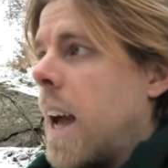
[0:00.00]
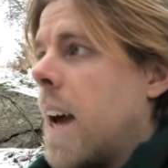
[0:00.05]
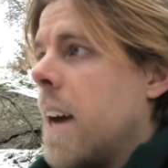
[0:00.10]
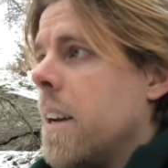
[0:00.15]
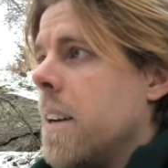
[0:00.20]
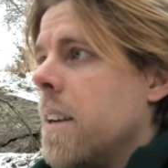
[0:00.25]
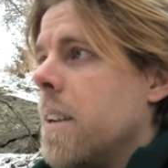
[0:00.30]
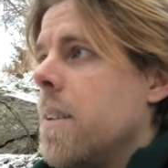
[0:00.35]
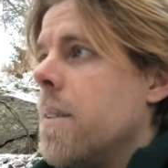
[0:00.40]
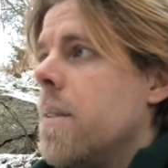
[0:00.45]

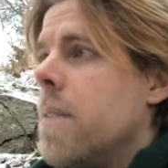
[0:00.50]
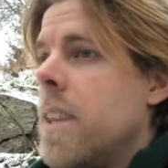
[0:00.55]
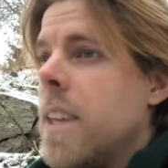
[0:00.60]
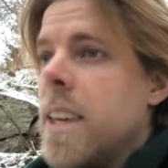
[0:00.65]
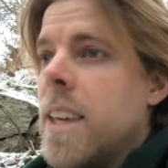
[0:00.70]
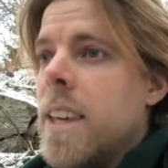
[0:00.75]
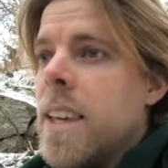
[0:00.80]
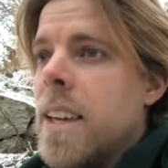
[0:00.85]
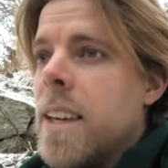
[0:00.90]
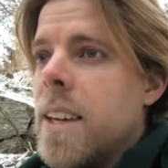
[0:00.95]
and
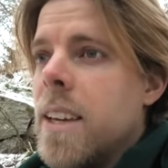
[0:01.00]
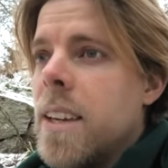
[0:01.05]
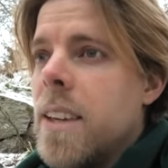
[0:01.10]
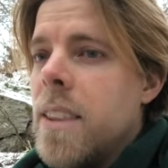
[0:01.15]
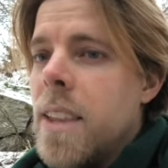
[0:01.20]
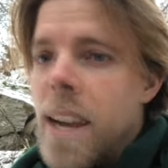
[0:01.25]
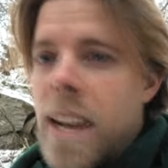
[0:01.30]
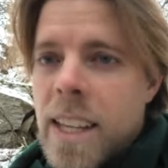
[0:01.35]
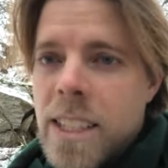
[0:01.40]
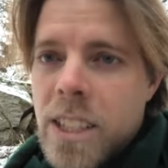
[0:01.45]
the
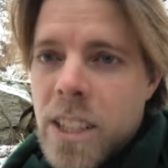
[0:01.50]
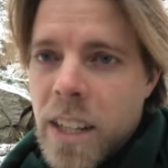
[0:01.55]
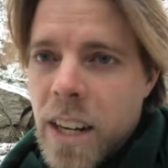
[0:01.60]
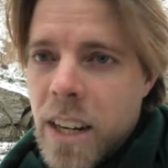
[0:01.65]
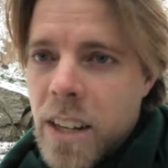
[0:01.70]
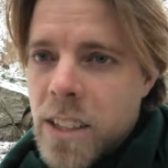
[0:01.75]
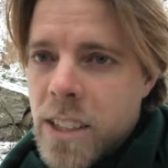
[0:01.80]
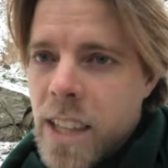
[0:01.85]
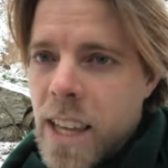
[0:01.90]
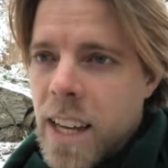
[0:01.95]
lesson
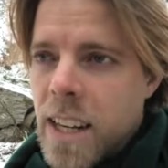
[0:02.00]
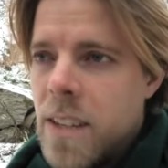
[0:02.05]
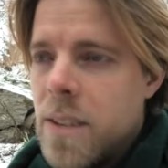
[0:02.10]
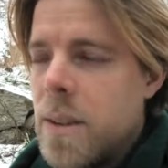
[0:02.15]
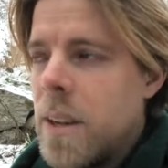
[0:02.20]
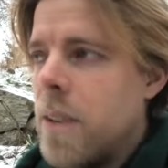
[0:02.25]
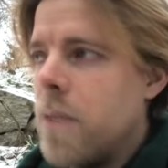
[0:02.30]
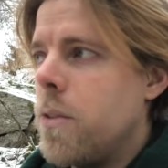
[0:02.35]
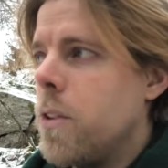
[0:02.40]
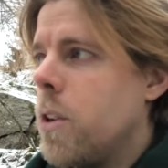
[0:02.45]
here is
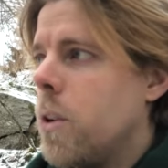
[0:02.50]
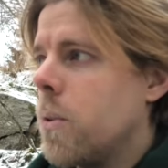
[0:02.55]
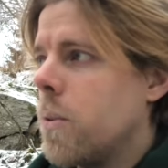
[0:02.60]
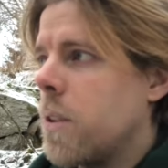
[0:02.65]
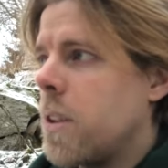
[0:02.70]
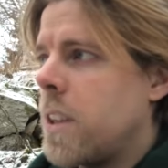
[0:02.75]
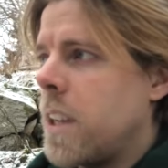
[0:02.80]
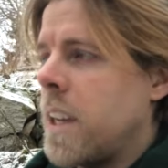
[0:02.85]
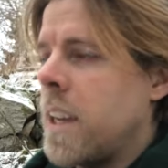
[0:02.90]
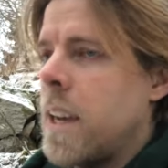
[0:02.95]
that if you
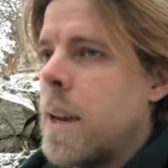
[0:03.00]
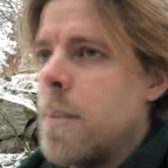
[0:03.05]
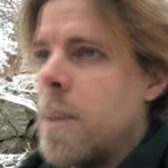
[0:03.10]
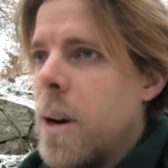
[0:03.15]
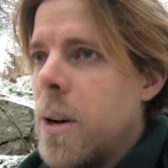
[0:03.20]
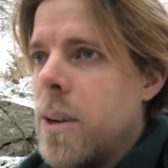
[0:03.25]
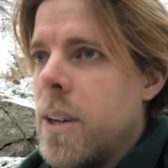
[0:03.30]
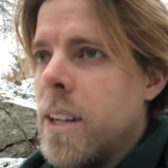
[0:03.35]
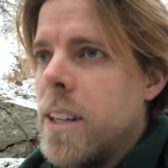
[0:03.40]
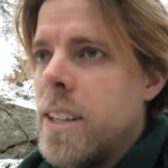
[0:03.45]
don't think
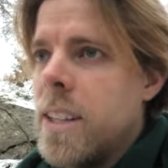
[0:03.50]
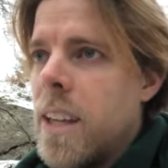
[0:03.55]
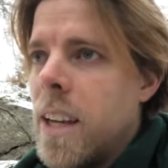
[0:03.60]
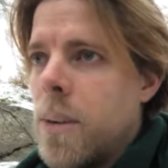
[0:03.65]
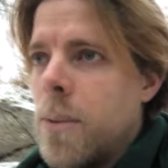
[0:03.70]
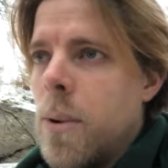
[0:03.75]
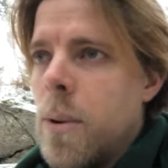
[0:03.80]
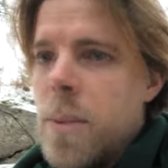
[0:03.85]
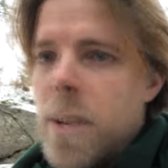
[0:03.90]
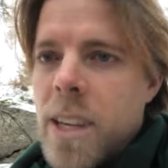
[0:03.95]
about it,
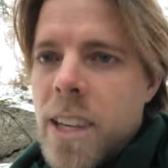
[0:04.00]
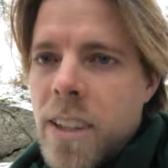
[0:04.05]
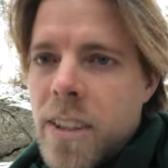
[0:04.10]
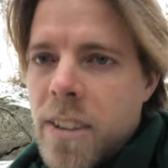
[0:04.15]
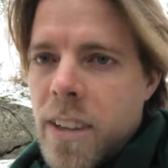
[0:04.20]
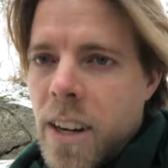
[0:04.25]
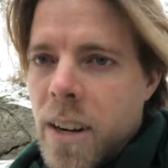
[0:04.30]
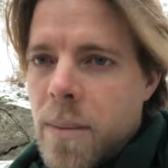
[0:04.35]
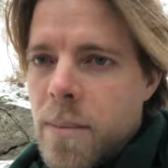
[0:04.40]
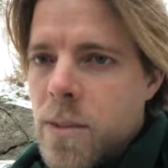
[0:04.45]
it will be
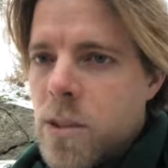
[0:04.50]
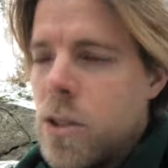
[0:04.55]
easier.